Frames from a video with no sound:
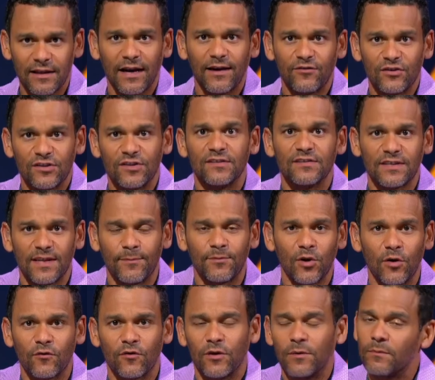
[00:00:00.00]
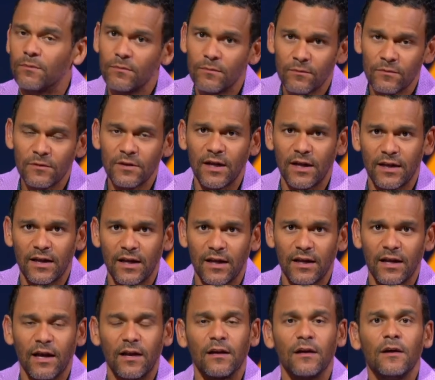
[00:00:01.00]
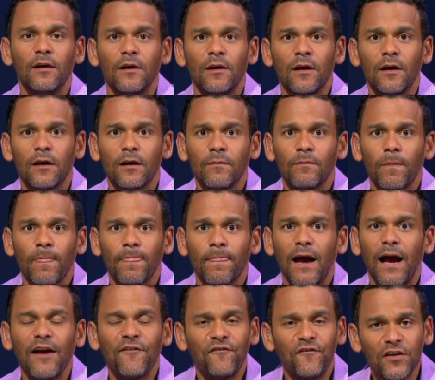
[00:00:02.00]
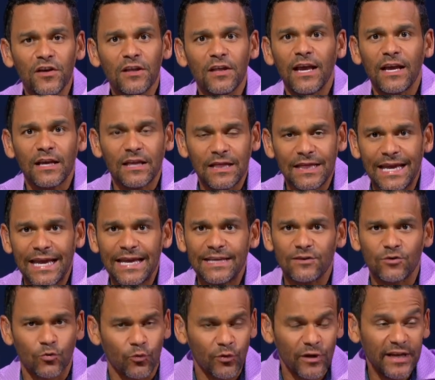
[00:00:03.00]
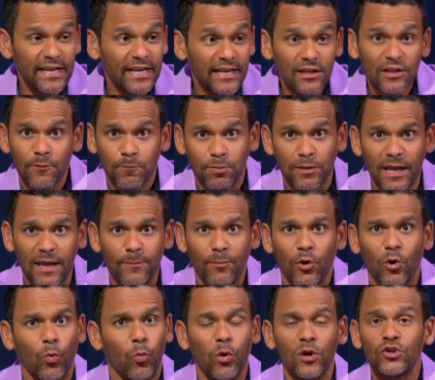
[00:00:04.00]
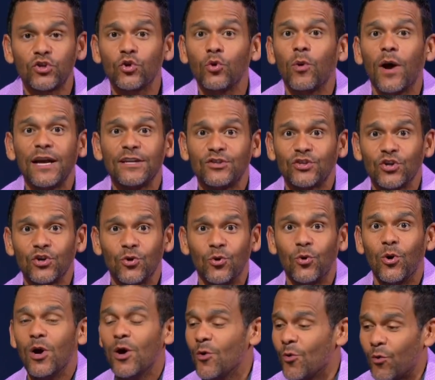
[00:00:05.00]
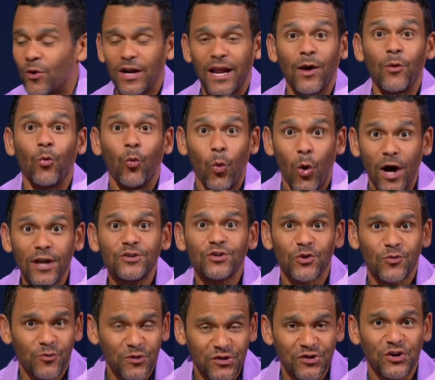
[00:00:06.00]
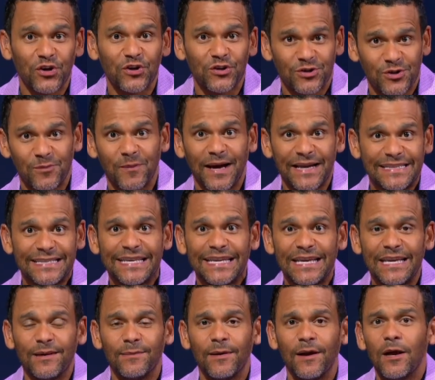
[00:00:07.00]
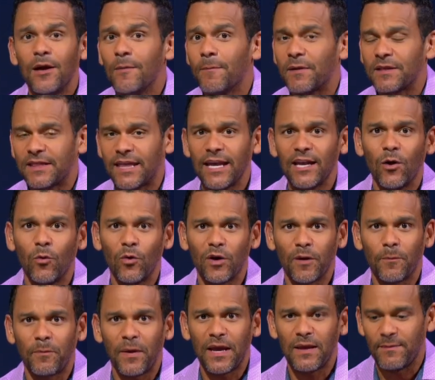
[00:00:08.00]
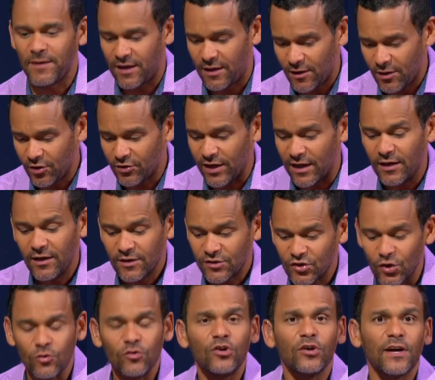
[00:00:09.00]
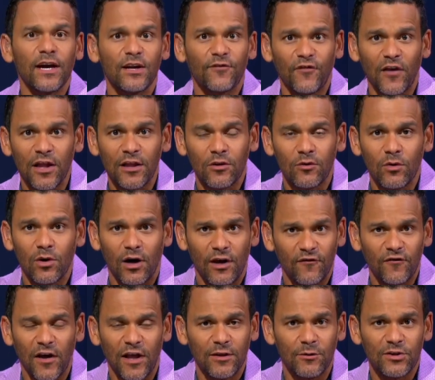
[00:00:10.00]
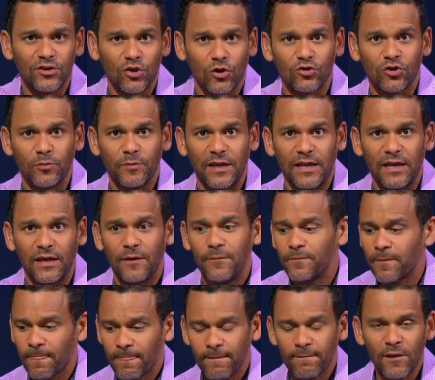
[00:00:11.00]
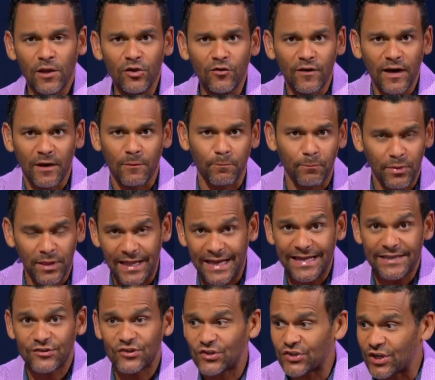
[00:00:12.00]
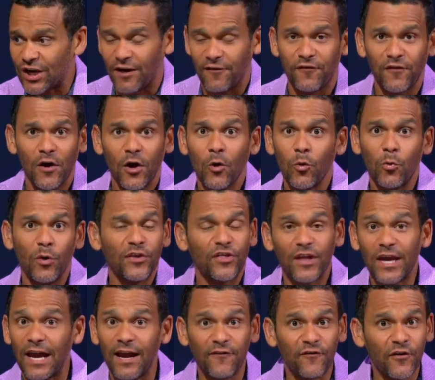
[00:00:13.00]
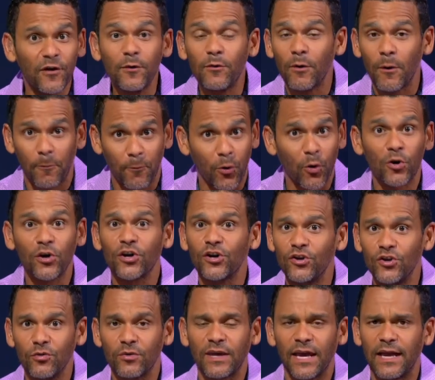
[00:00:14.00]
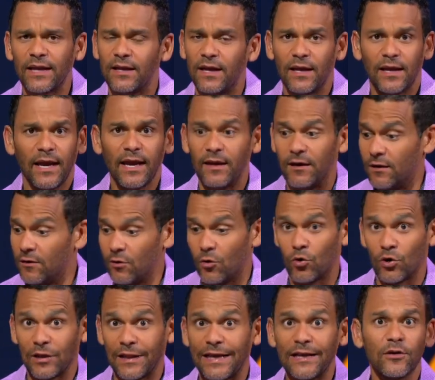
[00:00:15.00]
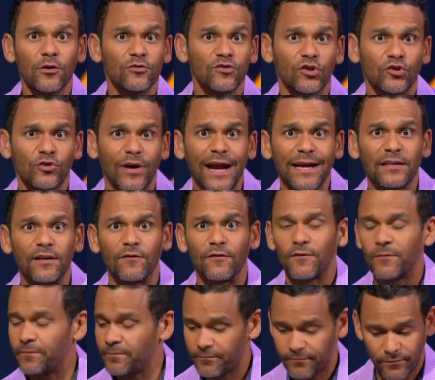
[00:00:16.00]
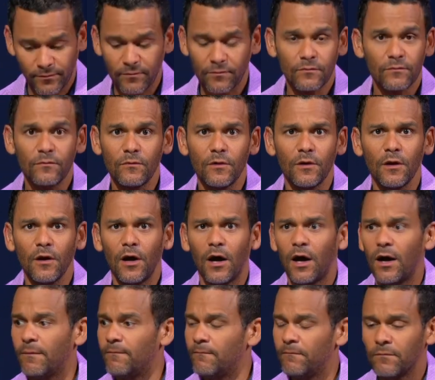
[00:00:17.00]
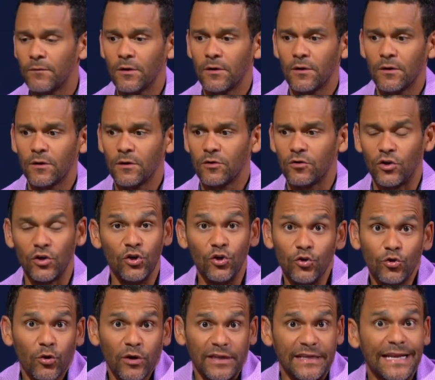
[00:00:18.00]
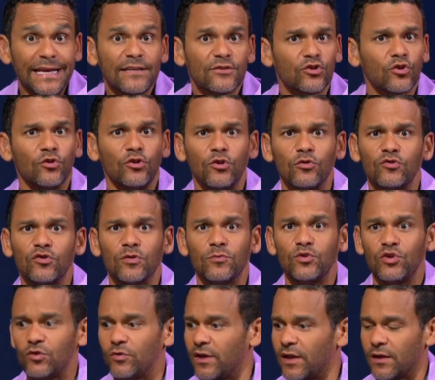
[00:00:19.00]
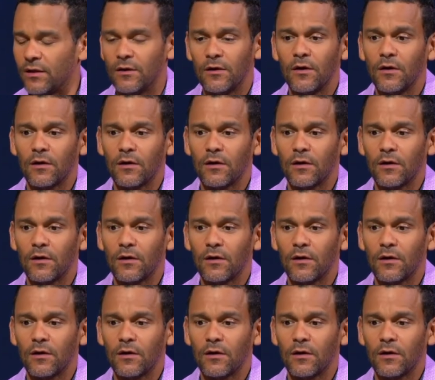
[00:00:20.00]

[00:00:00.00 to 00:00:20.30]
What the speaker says: Iverson stepped over him. Yada, yada, yada. I feel like Klay's reading the playbook. What do I do when I want to return to my team, but they don't want to pay me? Okay, so you got to unfollow on social media. Then you got to plant stuff with every reporter you can. Hey, Orlando's attractive. The New York Knicks could use some shooting.